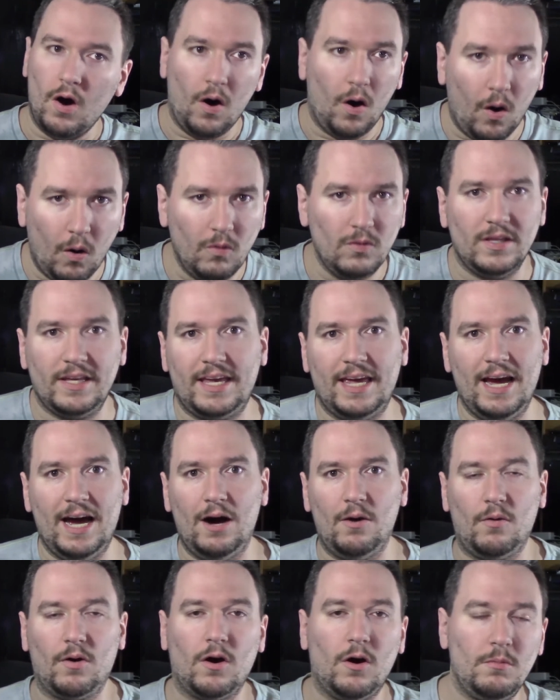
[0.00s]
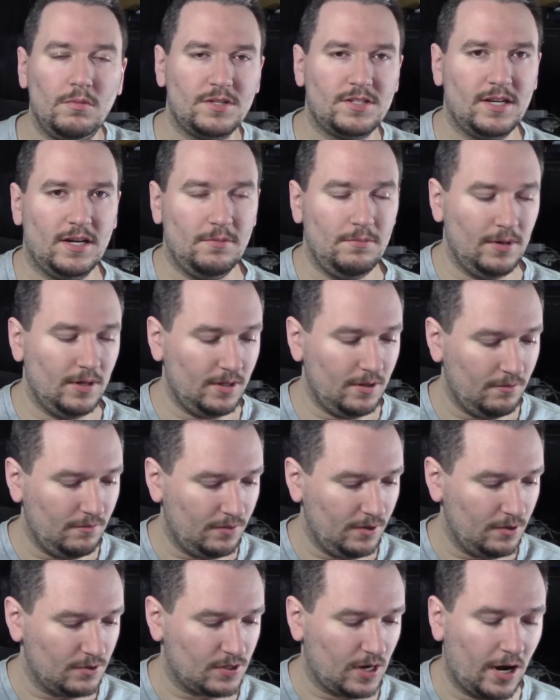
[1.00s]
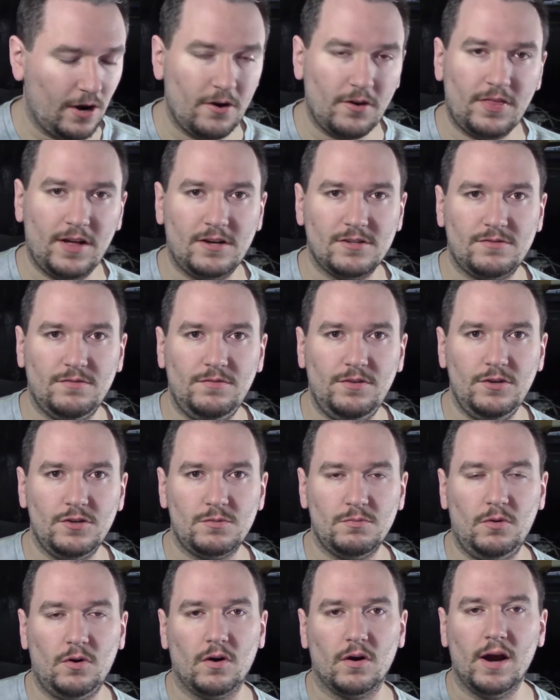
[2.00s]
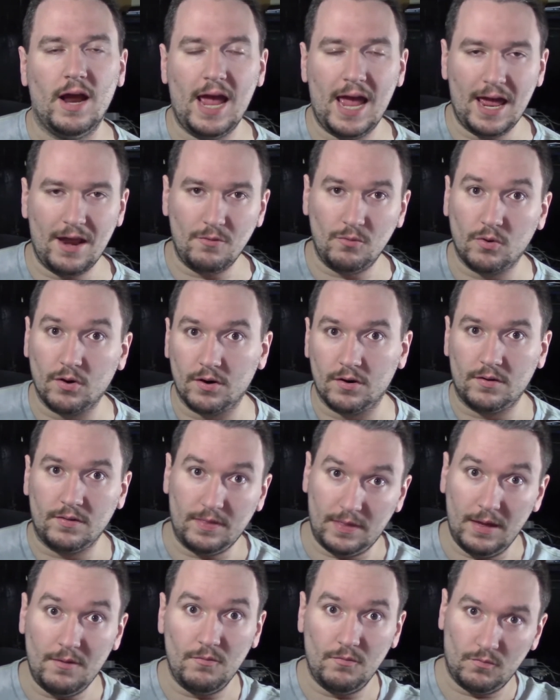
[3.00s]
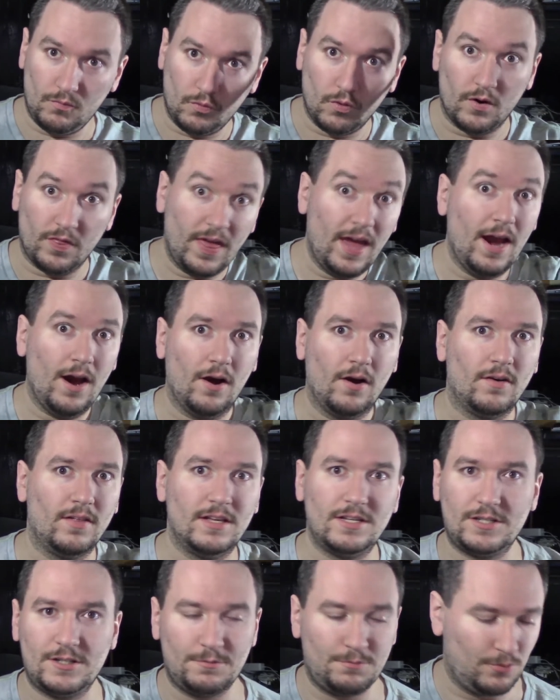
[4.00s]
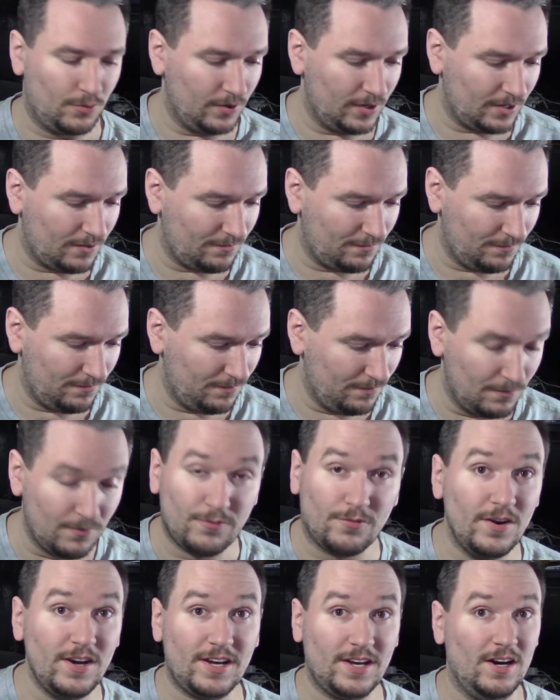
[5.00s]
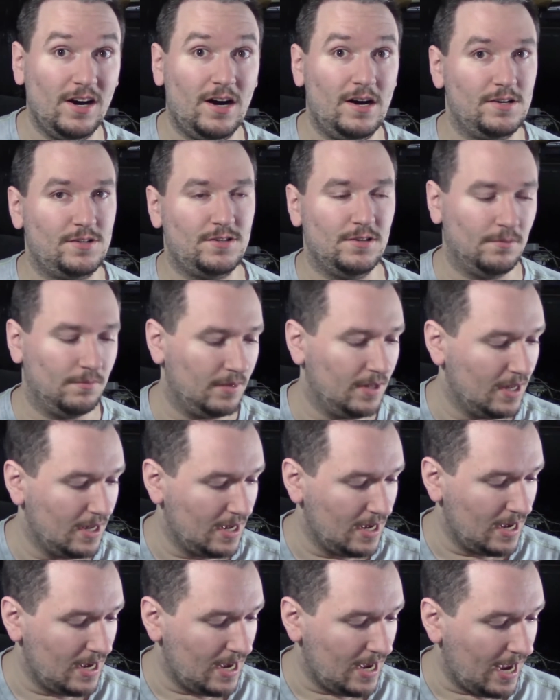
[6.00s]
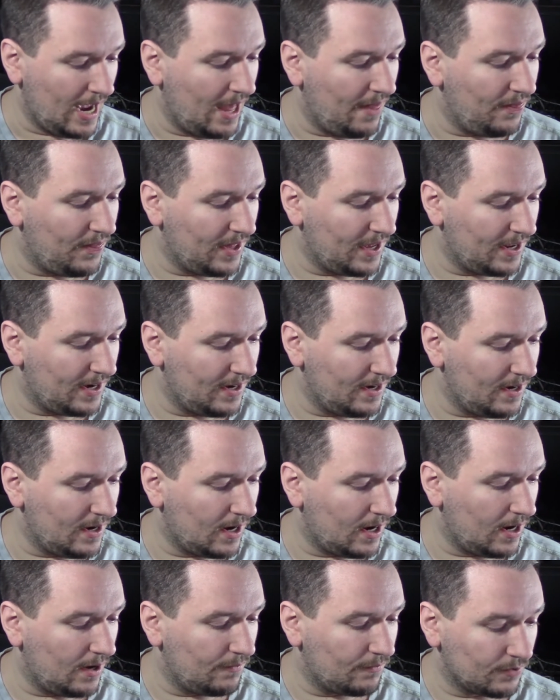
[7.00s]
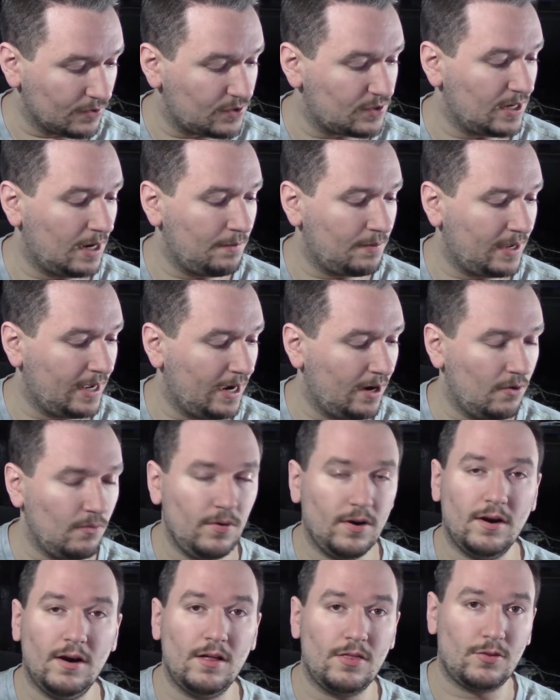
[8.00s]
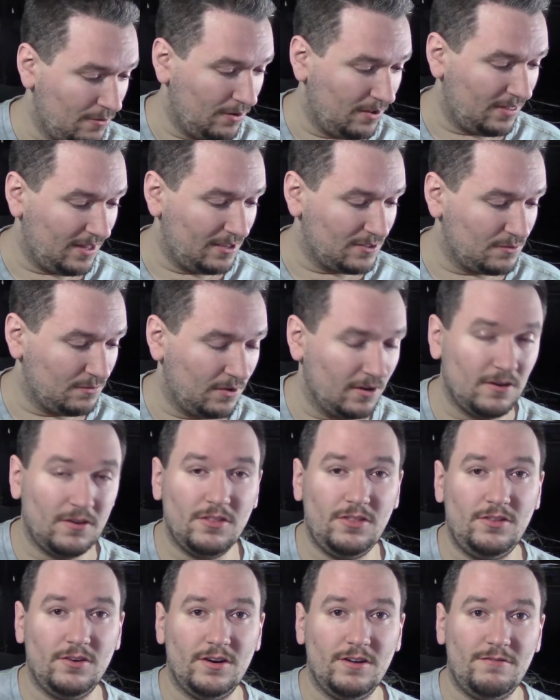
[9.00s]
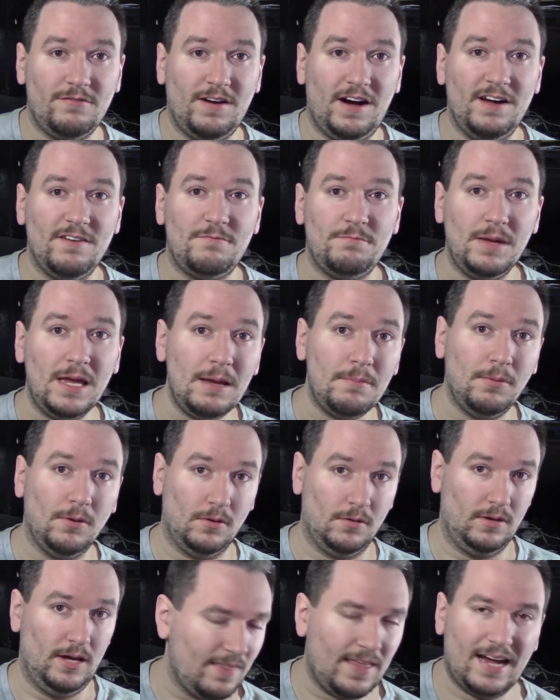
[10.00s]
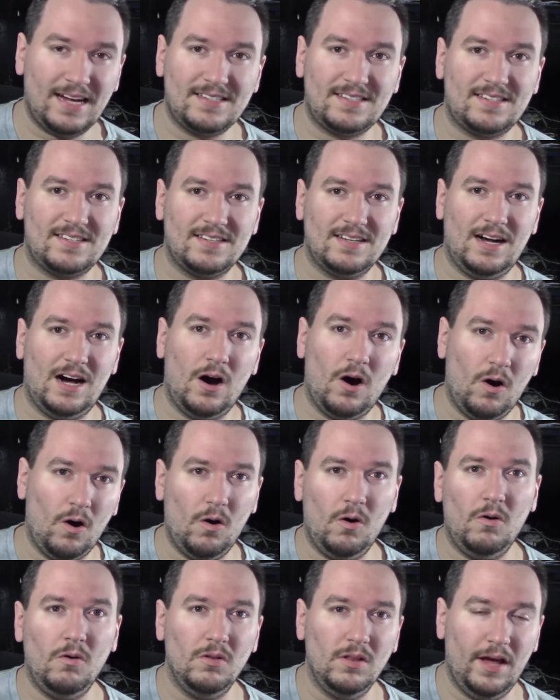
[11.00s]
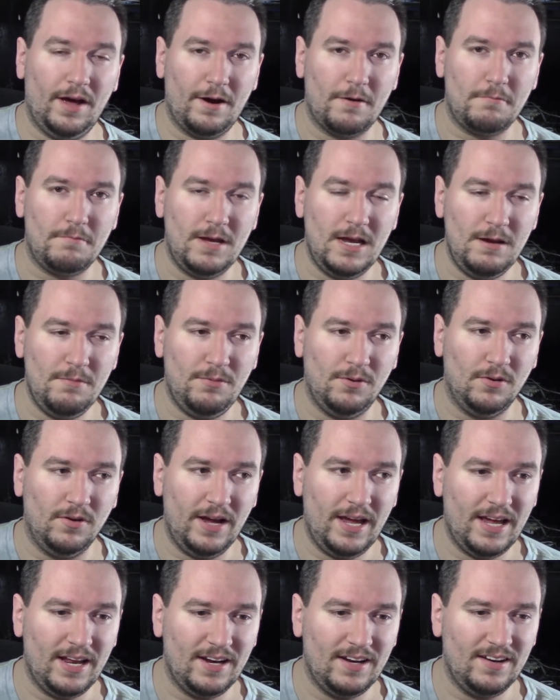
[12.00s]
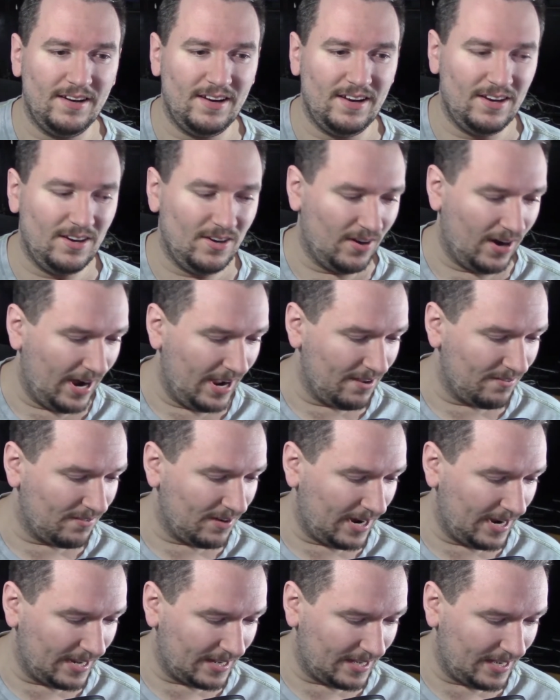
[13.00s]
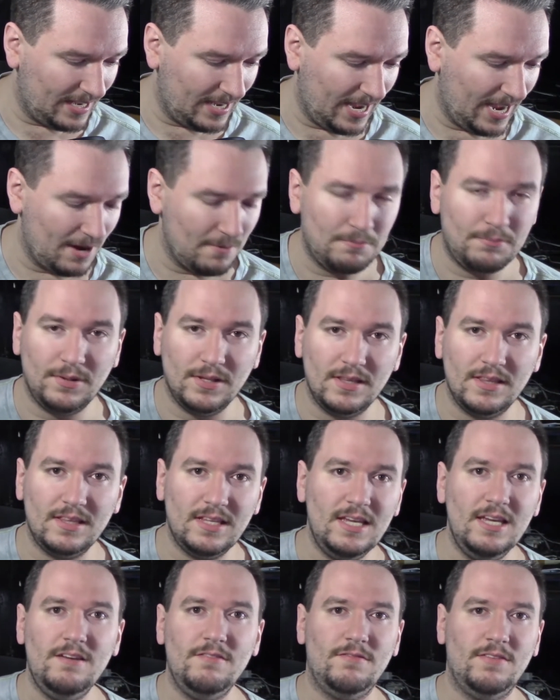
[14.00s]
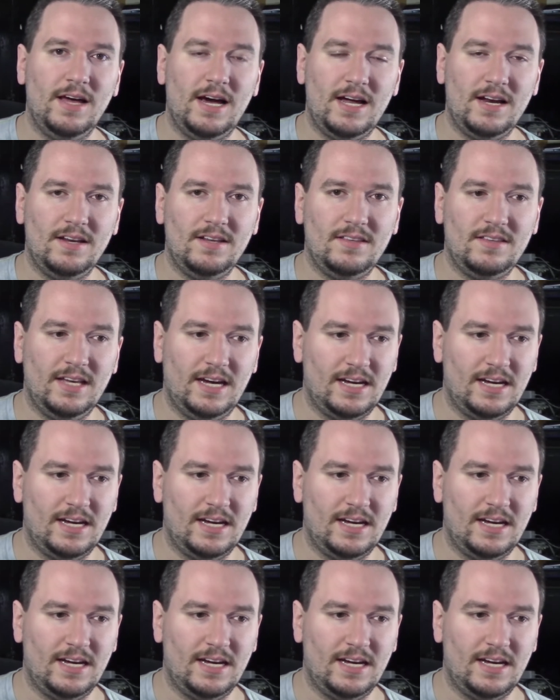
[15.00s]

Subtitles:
Holy cow, we're almost at 1 million views. 100,000 views more, and we're there. That's pretty freaking awesome. And then for sub count, we're at 3,135 people. That's a whole lot of people, and you know, I can't believe that